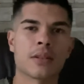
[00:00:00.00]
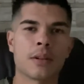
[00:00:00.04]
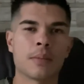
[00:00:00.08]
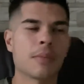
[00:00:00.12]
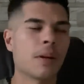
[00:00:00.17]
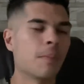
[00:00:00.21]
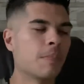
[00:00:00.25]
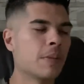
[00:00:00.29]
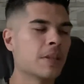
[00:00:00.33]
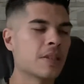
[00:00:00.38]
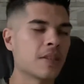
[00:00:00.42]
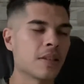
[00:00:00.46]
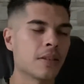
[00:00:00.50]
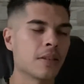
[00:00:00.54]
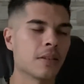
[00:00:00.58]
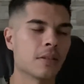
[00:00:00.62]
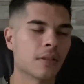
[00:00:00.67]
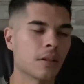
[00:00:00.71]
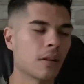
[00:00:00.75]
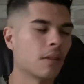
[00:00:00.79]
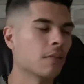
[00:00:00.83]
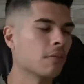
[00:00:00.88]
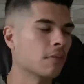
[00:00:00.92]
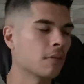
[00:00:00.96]
I'm busy.
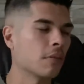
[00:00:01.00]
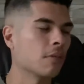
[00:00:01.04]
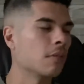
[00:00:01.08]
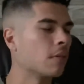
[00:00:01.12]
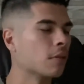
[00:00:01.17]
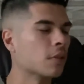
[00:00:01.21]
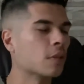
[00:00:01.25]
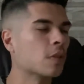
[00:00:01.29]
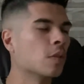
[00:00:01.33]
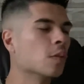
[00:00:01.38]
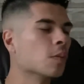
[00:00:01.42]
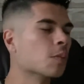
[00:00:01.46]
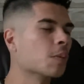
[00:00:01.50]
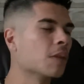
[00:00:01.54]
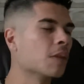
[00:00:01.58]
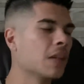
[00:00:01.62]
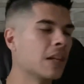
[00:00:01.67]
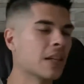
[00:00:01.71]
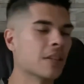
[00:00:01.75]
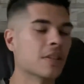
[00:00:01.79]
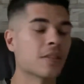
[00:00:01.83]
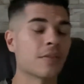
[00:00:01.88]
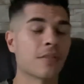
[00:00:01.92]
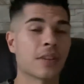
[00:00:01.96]
Talk to me later
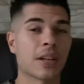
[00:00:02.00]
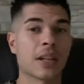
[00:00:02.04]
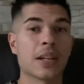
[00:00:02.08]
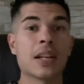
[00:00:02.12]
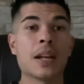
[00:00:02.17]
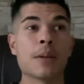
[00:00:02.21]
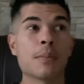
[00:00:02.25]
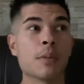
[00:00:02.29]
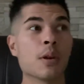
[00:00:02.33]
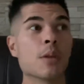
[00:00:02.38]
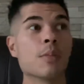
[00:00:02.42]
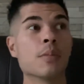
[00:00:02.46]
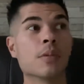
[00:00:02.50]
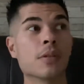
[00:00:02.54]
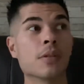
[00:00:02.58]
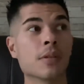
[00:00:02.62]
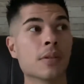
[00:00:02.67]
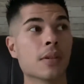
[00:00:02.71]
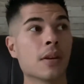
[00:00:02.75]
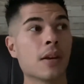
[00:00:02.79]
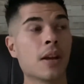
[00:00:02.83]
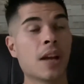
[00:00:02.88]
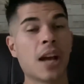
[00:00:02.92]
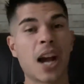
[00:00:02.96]
something. And in that moment,
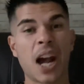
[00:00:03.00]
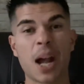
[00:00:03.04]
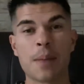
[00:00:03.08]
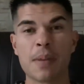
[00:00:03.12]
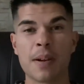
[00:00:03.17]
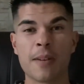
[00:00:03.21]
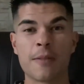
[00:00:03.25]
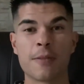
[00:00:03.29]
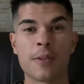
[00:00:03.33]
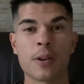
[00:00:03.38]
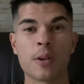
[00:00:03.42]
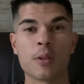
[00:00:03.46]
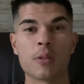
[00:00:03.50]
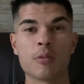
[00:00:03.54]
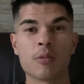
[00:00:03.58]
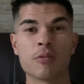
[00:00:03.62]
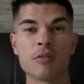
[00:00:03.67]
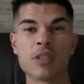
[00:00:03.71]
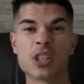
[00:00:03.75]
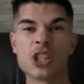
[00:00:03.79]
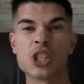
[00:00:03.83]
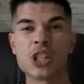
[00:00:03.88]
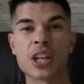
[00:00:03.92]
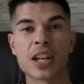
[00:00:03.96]
I may have felt
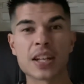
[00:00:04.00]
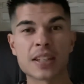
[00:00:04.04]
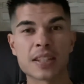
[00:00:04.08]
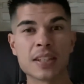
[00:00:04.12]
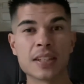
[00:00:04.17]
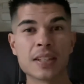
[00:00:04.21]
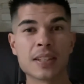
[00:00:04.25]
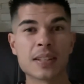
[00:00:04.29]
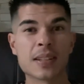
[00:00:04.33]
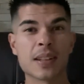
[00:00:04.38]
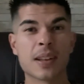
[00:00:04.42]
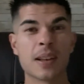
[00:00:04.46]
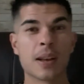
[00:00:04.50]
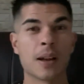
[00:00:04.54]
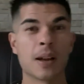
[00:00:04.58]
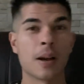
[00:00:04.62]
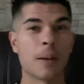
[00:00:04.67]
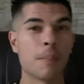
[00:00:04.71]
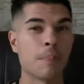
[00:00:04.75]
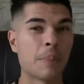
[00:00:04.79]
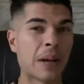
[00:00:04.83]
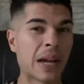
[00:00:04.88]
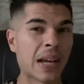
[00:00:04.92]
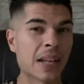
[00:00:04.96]
rejected,
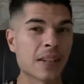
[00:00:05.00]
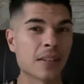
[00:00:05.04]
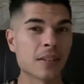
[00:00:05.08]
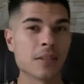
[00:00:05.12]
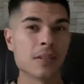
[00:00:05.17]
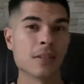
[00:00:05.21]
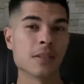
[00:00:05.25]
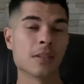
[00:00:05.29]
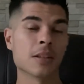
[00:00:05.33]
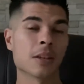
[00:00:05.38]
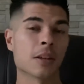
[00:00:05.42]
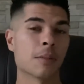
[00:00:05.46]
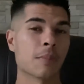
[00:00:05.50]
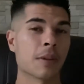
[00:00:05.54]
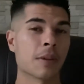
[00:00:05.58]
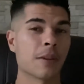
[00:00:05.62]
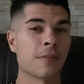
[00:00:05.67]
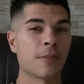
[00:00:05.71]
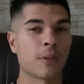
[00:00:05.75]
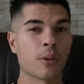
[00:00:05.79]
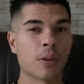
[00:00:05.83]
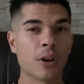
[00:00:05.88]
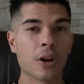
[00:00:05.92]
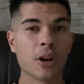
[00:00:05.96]
abandoned. I
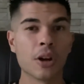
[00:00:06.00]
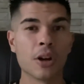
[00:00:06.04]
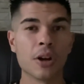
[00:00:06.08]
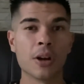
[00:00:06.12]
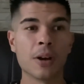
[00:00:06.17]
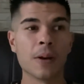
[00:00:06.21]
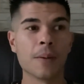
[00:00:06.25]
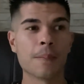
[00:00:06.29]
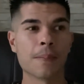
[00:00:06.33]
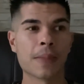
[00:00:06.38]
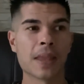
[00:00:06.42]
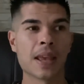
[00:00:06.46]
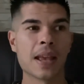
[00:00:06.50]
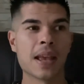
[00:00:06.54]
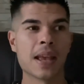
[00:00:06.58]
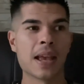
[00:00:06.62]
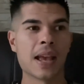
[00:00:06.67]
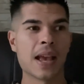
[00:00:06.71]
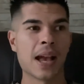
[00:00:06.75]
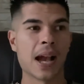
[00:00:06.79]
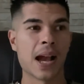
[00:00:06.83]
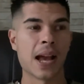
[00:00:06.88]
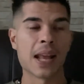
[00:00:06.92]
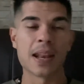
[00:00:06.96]
felt hurt.
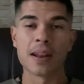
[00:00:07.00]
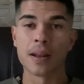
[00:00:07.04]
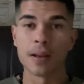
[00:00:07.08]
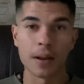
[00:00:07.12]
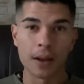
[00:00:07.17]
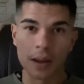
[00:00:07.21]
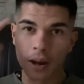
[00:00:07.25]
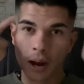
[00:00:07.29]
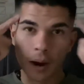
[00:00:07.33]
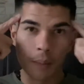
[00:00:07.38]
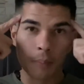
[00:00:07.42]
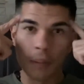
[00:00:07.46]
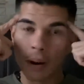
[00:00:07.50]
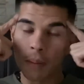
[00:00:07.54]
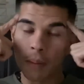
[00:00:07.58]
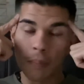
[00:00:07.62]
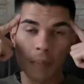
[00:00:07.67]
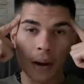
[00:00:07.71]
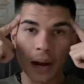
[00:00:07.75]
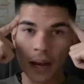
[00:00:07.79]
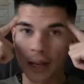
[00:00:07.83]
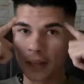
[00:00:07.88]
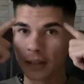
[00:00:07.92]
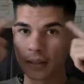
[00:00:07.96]
And in my
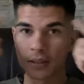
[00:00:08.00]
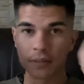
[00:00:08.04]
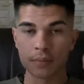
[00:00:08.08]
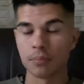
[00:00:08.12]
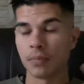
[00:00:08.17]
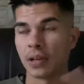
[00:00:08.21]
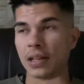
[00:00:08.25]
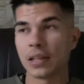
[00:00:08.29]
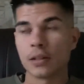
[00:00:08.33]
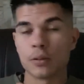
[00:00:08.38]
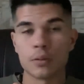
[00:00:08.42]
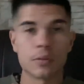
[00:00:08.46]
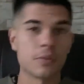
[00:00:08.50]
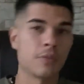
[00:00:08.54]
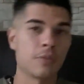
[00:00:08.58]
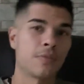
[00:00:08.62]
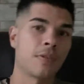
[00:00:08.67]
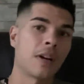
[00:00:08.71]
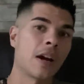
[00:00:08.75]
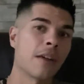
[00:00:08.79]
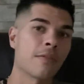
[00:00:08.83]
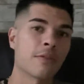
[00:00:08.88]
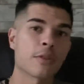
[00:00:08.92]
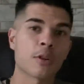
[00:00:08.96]
mind, my little
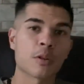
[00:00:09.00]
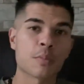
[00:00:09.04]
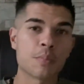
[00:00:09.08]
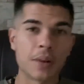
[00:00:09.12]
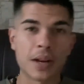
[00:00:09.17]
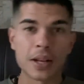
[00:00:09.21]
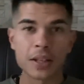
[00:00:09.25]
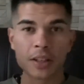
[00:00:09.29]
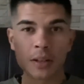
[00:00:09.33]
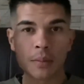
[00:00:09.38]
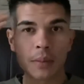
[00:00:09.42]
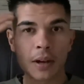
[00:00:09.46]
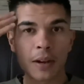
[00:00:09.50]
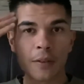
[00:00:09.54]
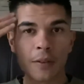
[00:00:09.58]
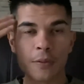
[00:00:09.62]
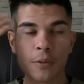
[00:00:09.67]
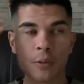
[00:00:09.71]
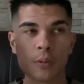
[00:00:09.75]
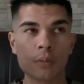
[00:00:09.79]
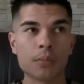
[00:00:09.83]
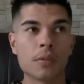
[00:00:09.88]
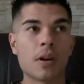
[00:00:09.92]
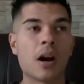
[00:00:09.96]
5-year-old mind, I might have
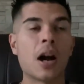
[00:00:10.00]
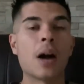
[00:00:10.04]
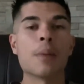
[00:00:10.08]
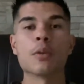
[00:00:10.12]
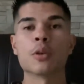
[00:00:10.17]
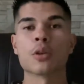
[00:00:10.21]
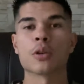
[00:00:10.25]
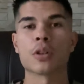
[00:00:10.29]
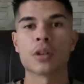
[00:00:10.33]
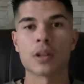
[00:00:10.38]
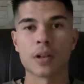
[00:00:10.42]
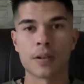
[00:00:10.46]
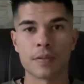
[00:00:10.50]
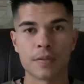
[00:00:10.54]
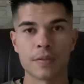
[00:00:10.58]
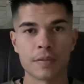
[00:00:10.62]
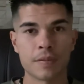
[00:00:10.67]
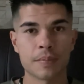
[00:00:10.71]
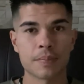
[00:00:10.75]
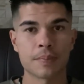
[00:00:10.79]
thought, I'm not good enough.